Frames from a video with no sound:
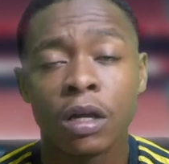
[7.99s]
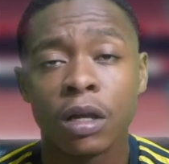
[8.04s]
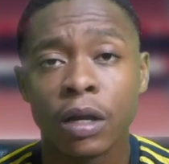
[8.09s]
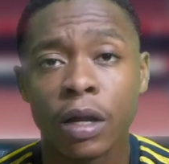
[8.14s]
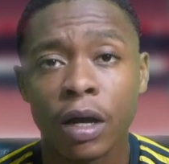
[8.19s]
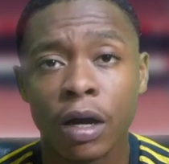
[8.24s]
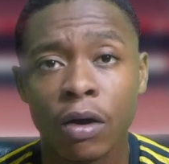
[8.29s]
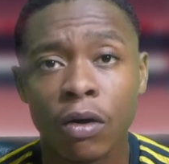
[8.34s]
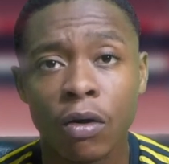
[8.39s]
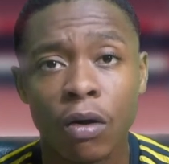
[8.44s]

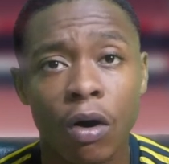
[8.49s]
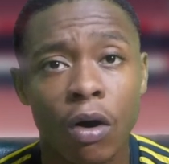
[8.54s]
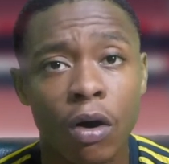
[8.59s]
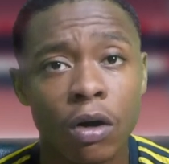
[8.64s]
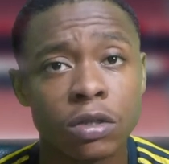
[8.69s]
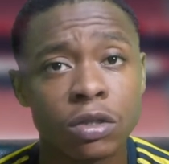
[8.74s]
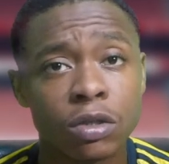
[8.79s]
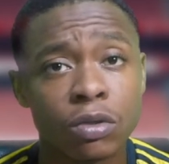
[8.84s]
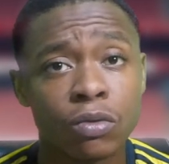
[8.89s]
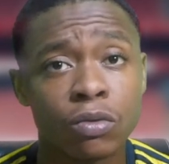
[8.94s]
Now,
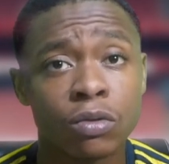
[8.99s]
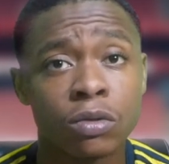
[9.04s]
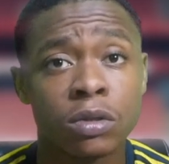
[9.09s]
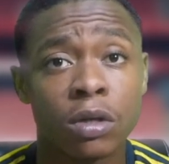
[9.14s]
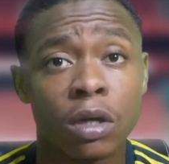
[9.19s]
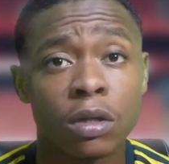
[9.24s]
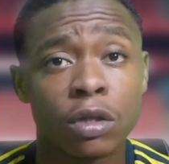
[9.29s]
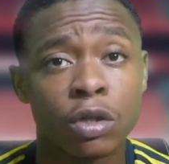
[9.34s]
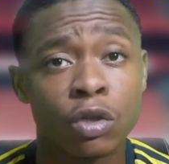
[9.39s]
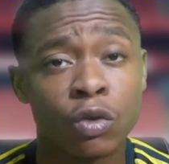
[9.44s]
Arsenal's
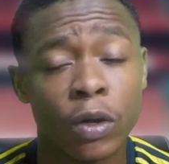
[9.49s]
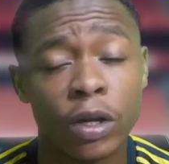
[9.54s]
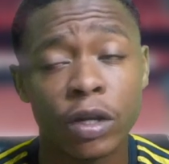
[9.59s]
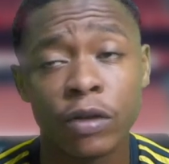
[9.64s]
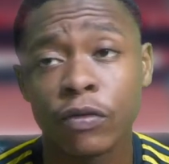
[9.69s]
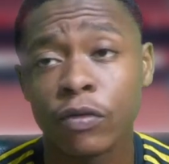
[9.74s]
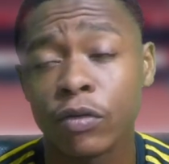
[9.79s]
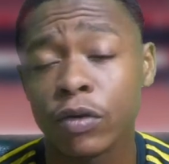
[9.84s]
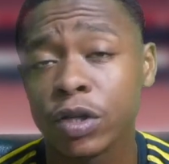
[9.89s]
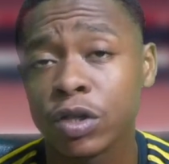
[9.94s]

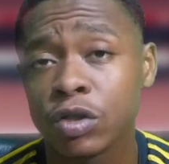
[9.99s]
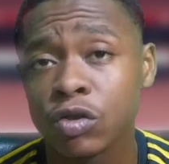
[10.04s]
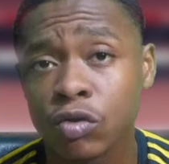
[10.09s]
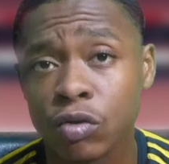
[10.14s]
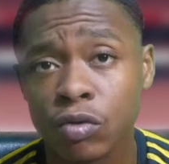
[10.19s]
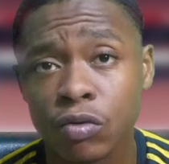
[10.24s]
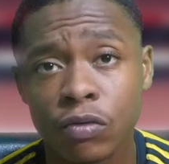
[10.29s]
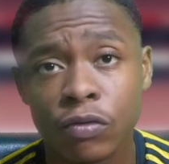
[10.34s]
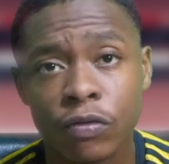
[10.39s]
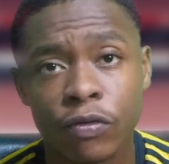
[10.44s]
under-23s
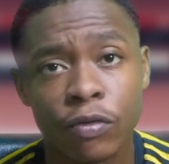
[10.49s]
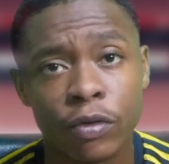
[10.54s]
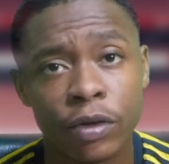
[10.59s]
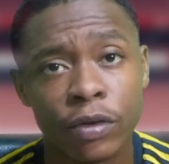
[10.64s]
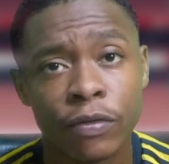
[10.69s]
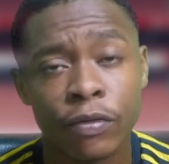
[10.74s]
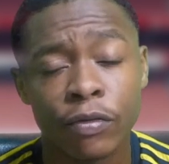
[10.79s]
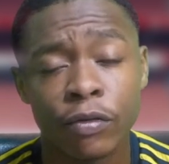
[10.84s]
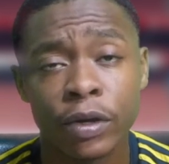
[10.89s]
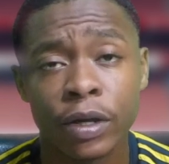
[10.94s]
drew
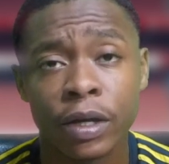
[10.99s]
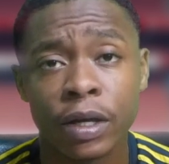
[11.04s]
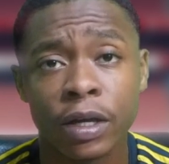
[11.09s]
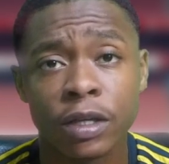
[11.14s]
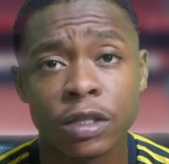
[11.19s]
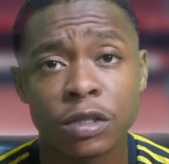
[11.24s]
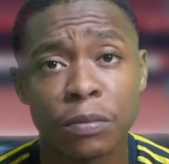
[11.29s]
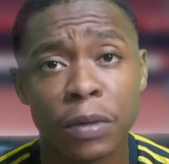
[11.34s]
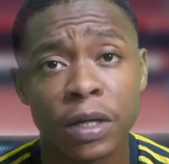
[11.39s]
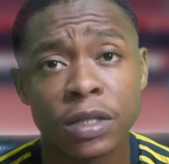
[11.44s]
3-3
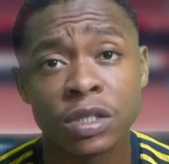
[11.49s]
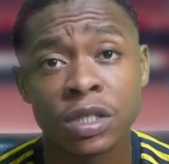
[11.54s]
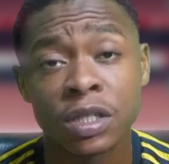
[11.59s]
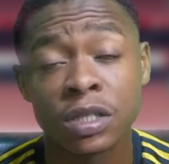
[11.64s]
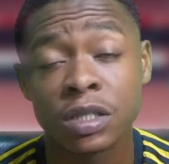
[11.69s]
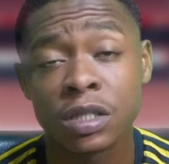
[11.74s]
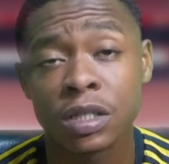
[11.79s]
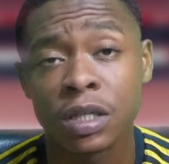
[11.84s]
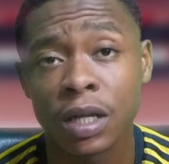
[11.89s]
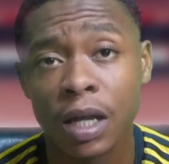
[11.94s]
against
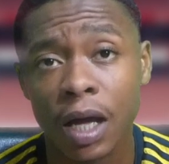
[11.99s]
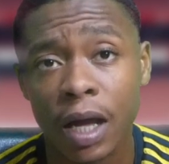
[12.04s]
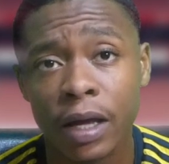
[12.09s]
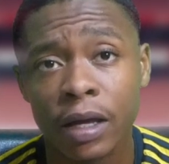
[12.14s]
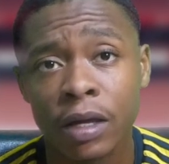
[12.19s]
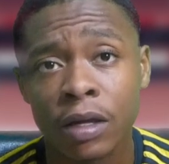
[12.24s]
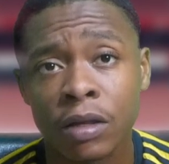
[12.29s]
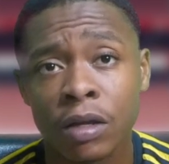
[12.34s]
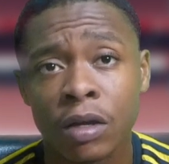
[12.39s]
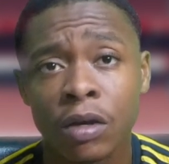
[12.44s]
Manchester
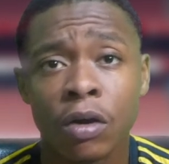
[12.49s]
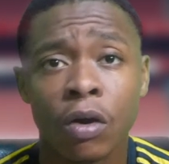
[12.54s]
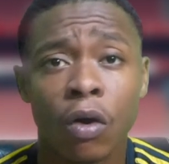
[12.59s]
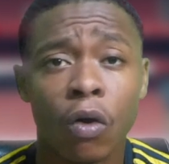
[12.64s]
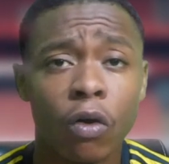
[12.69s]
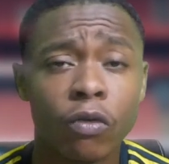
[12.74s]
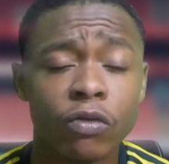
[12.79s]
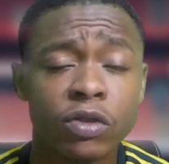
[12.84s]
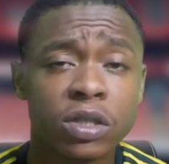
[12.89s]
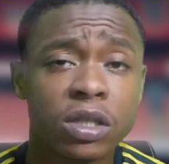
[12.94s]
United.
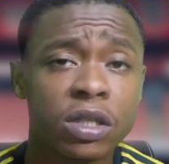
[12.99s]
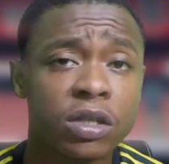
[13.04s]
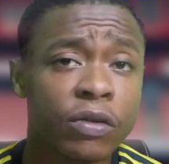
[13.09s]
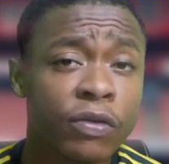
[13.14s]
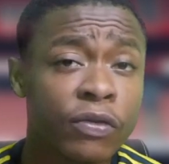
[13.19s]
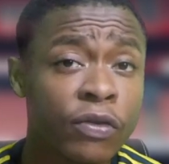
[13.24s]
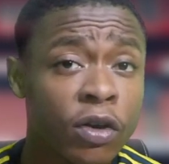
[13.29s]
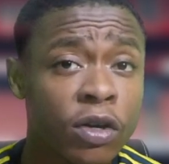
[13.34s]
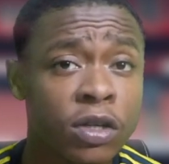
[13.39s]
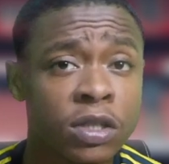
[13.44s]
Obviously, the
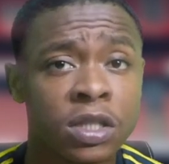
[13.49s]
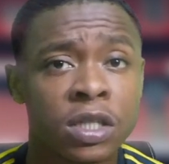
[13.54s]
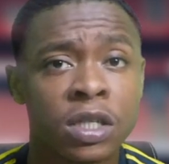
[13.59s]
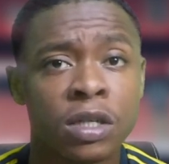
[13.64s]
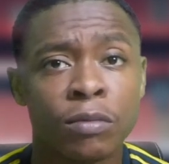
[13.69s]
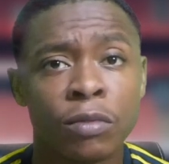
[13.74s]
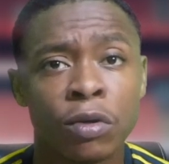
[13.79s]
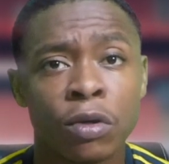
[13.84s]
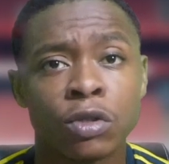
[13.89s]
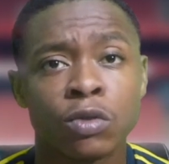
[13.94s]
first
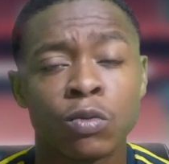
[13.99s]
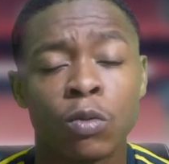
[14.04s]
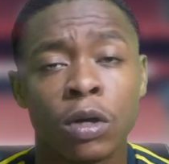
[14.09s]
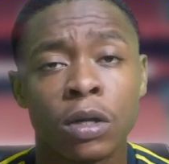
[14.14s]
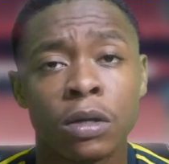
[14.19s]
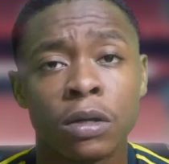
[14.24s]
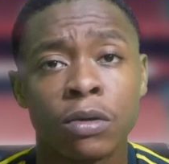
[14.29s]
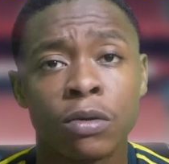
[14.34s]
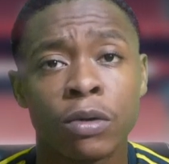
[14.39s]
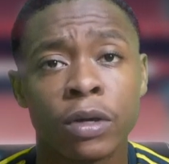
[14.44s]
team lost
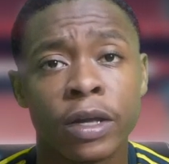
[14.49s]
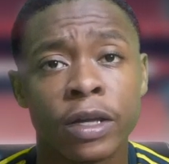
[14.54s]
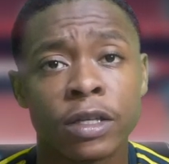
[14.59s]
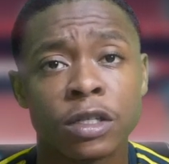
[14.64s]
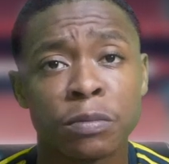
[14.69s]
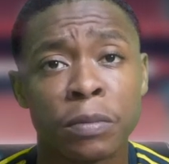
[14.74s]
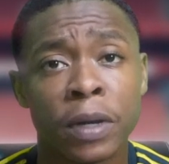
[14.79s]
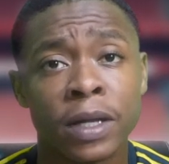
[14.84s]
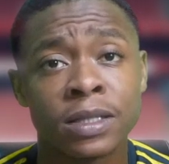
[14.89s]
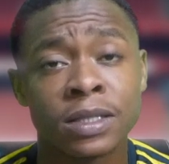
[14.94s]
1-0
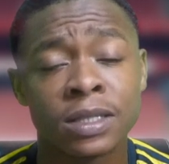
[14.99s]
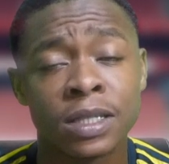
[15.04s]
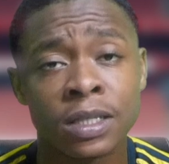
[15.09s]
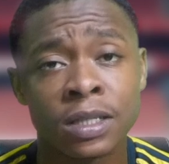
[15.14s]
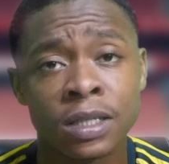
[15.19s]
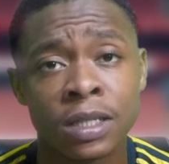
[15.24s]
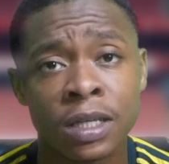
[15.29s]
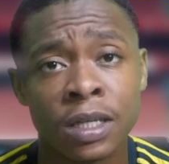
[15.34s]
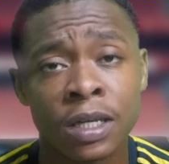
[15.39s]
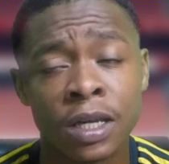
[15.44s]
against Man
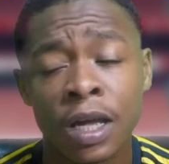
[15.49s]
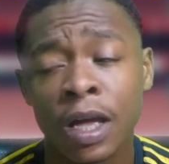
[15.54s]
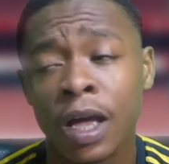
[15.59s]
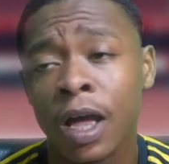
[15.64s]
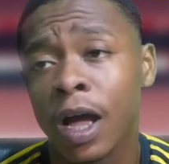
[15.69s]
City.